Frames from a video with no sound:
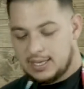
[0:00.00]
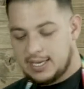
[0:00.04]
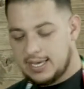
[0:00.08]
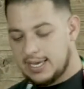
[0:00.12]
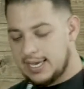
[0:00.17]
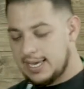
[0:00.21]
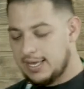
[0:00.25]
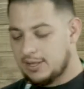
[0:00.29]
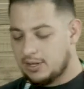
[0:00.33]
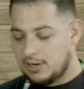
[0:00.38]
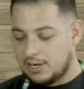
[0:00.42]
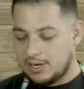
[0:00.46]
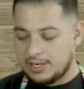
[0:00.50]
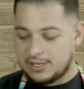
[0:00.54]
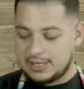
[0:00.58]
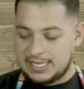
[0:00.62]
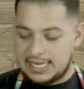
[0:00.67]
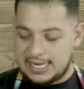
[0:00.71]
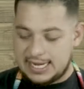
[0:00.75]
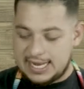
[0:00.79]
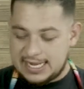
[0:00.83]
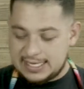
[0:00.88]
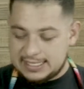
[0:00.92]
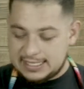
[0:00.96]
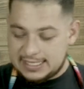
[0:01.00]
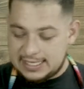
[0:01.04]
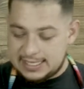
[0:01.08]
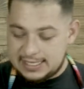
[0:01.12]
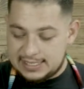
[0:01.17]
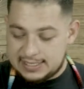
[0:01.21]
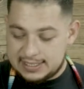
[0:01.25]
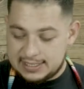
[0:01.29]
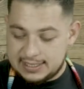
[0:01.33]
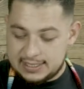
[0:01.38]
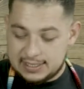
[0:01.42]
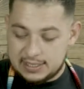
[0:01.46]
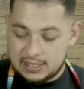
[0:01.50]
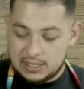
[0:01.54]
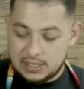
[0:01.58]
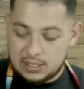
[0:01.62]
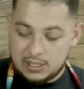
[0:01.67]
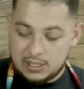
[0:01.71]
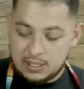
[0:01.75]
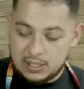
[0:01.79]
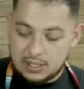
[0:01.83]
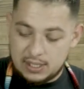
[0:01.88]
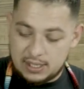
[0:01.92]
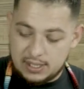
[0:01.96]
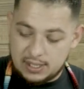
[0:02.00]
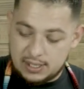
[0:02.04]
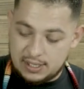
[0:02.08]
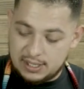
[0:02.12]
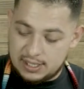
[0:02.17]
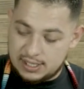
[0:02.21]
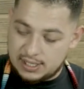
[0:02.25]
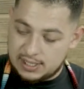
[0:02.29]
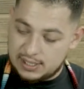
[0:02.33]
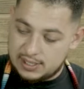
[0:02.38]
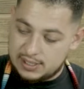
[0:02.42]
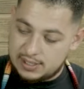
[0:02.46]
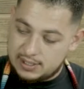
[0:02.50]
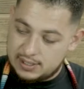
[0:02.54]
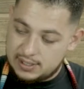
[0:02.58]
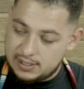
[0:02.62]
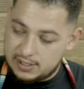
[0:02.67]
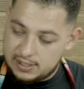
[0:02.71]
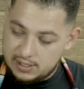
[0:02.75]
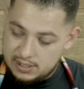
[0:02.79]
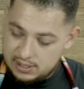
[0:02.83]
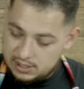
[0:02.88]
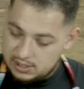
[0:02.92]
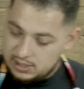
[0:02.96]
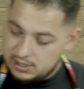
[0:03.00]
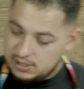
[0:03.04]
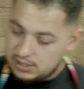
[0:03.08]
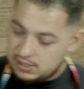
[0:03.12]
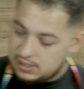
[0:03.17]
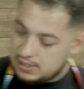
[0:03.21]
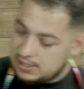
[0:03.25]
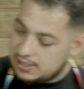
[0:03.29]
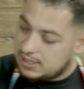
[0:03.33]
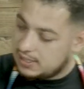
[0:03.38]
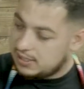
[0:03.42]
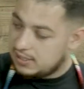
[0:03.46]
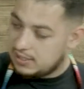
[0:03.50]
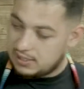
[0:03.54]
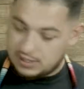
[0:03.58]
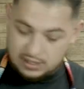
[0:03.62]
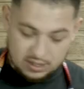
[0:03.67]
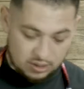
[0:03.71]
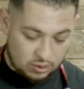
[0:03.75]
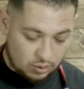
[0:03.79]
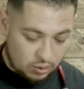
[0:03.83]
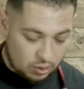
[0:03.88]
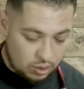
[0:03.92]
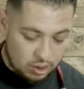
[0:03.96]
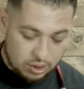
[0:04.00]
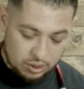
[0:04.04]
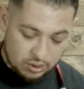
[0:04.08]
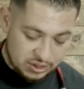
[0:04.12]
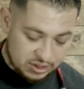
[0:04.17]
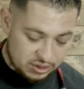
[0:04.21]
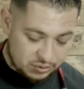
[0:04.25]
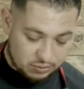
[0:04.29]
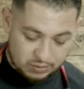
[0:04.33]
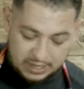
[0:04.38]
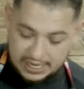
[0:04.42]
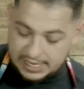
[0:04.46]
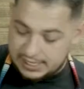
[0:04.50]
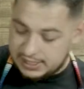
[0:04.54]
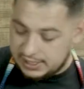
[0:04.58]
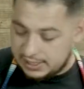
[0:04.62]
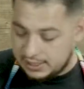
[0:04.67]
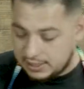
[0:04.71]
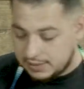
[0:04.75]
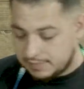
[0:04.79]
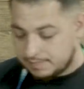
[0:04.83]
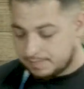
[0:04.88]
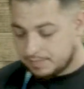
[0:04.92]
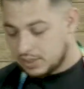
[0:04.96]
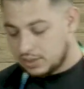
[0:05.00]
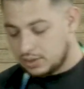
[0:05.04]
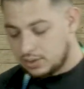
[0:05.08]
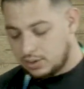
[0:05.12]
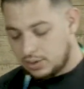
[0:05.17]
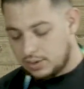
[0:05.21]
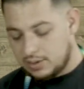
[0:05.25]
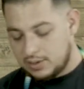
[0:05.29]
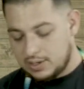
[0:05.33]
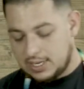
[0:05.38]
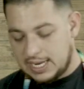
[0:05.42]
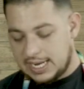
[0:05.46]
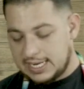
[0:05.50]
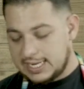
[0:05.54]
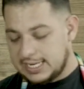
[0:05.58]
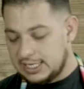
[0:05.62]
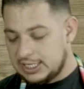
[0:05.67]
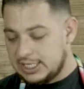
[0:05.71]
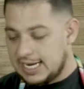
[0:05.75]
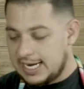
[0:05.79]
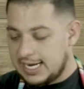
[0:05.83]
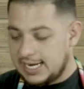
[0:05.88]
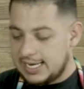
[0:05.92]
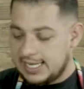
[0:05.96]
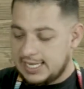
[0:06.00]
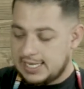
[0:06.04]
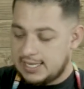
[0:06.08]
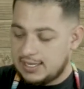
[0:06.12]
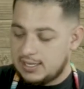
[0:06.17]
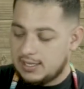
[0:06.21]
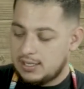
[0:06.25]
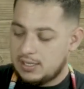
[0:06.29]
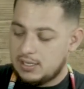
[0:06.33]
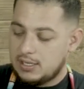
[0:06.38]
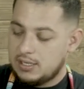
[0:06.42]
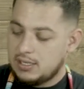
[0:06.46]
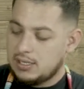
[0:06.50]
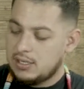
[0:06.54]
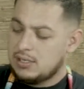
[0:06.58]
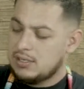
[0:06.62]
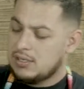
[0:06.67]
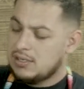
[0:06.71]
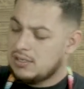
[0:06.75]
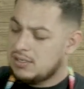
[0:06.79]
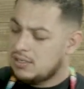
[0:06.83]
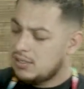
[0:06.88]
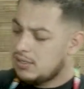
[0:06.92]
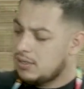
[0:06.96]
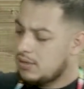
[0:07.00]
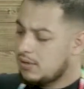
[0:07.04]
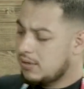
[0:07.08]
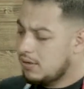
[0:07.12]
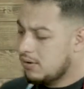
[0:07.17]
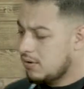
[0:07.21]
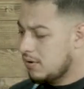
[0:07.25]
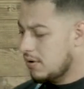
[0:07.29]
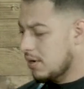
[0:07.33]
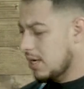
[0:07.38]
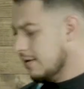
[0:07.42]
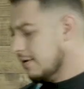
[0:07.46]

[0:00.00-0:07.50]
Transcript: and our tenazas. And look, the oil is ready, so hay que echarle. Ahora